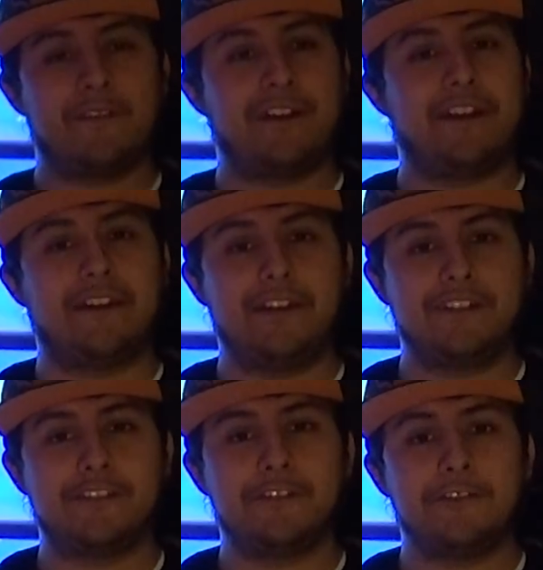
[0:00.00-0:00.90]
Alright,
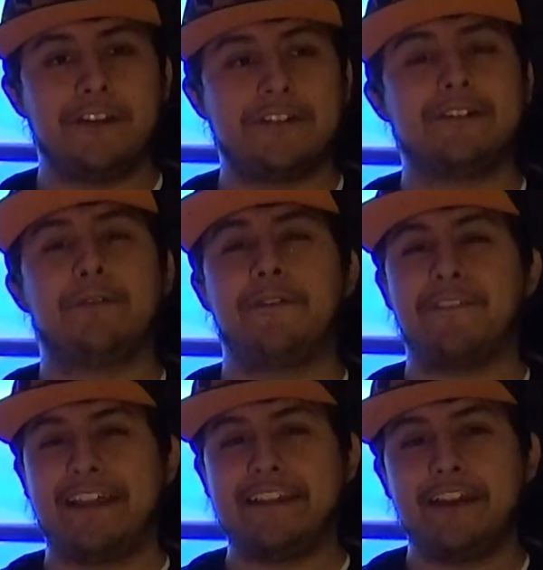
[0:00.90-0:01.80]
it's the new year and we
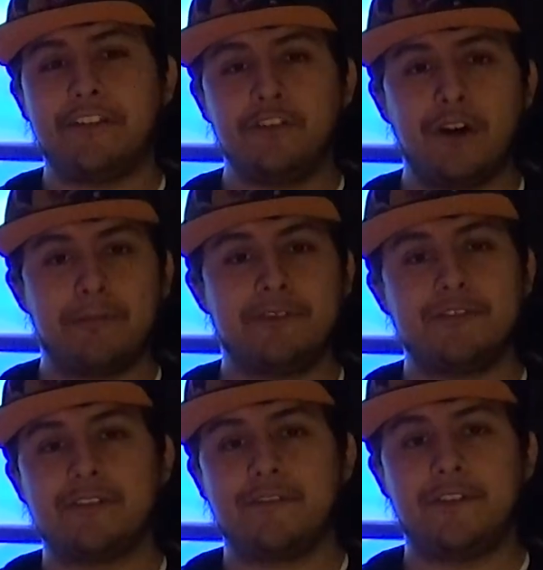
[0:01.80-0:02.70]
finally get new
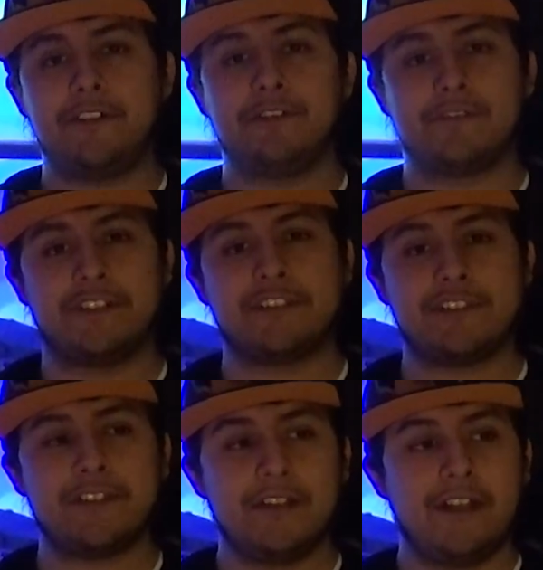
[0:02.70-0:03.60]
episodes of Steven
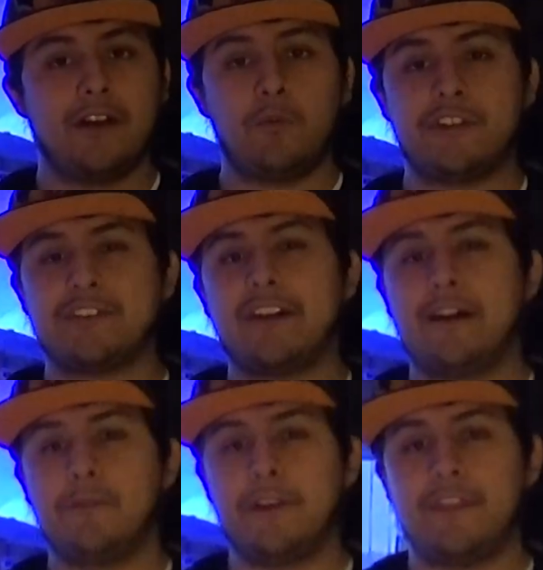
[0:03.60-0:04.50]
Universe. We start
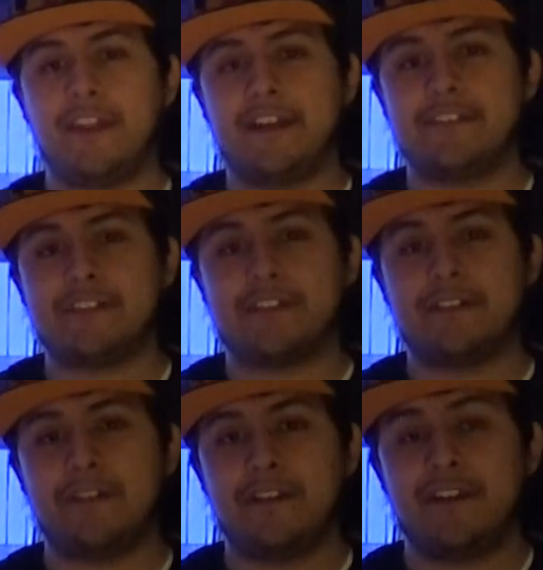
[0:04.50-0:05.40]
out with the answer.
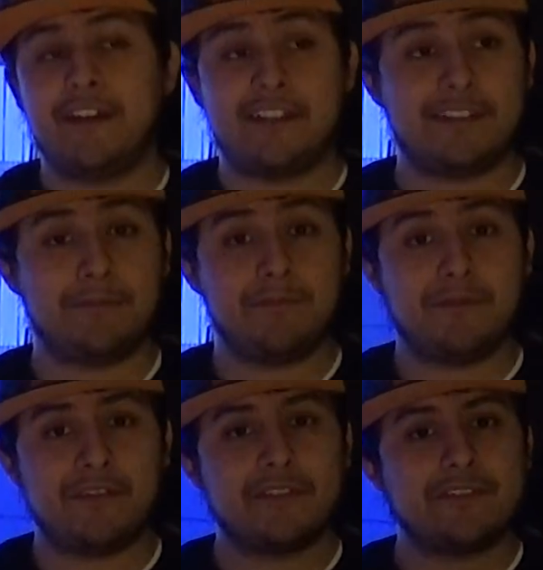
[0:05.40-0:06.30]
It's
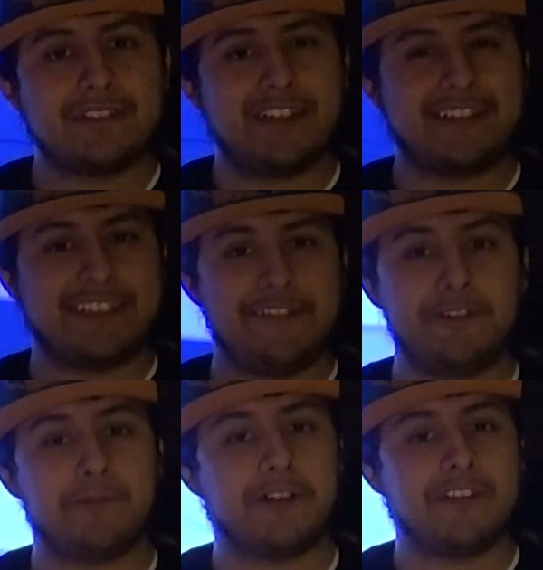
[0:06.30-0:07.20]
it's
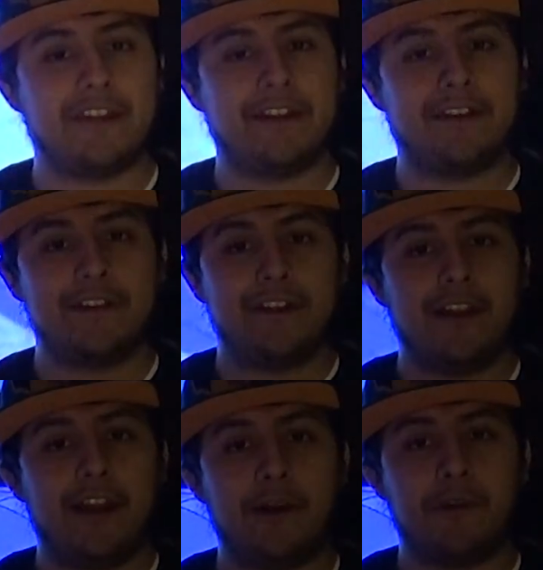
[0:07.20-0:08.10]
Steven's birthday.
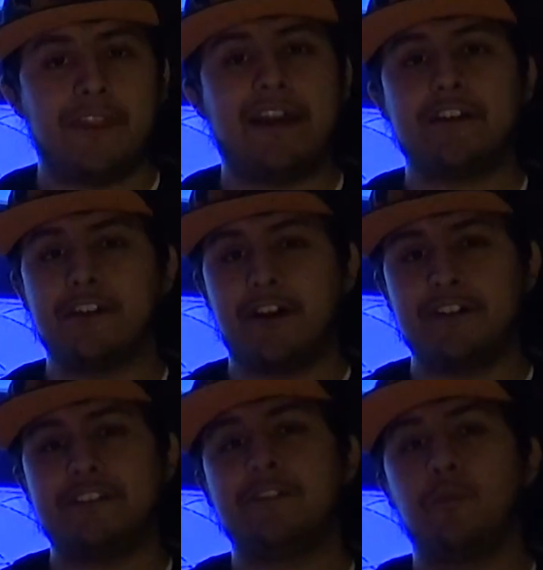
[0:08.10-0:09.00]
And with that,
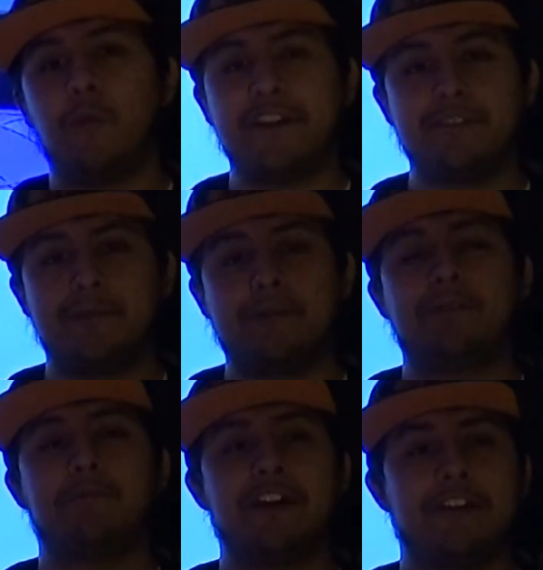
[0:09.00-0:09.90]
Garnet wakes him up
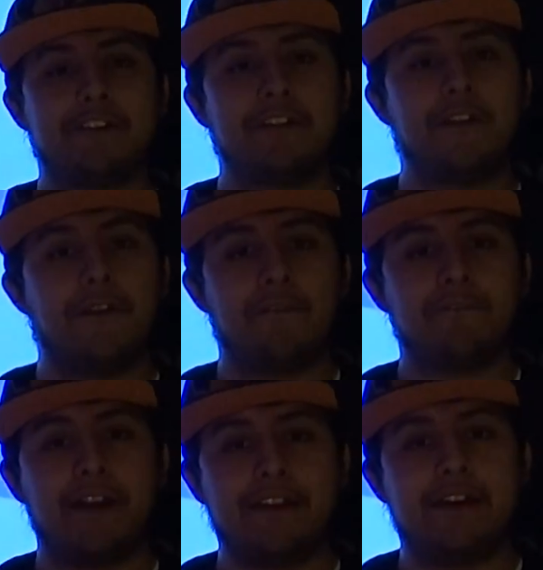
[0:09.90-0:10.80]
and we get to
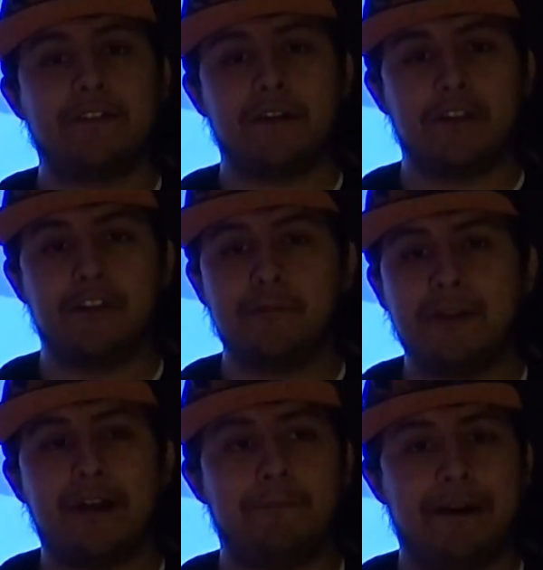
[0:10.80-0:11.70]
find out a little
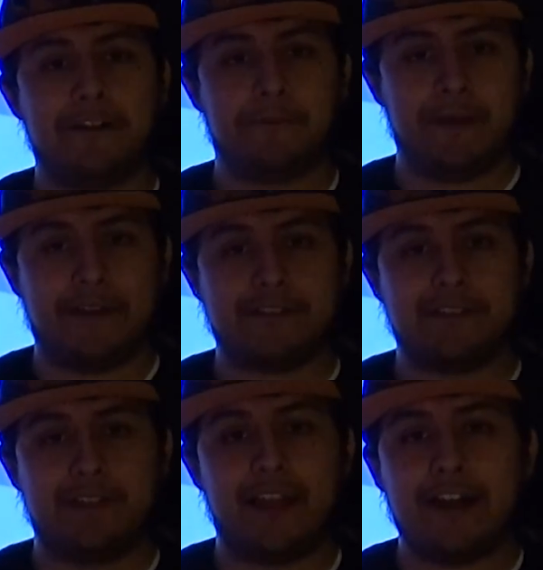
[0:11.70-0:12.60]
bit about her past
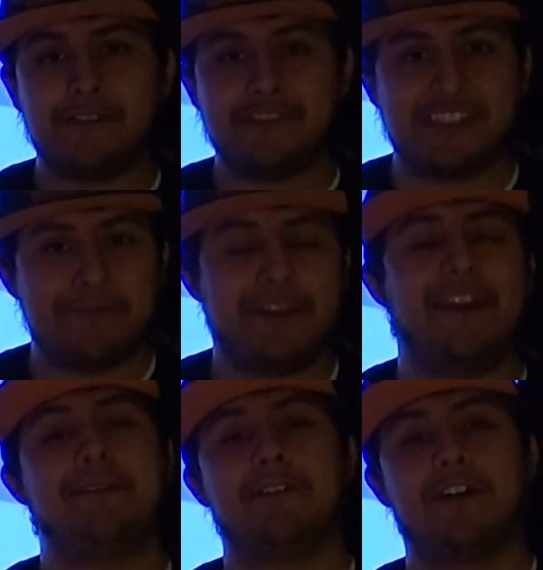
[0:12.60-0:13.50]
and how she
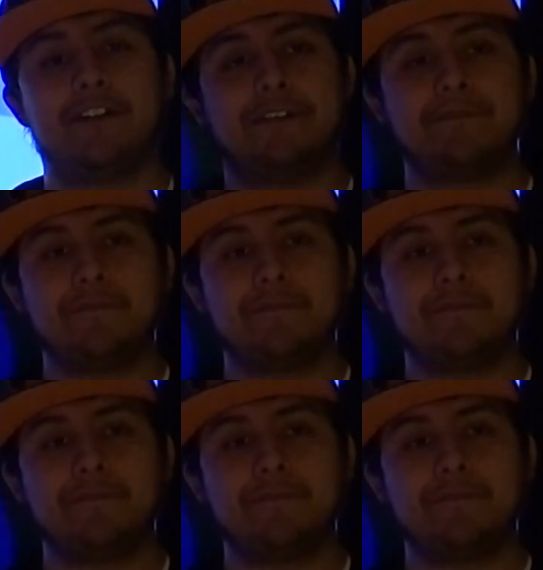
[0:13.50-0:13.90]
became Garnet.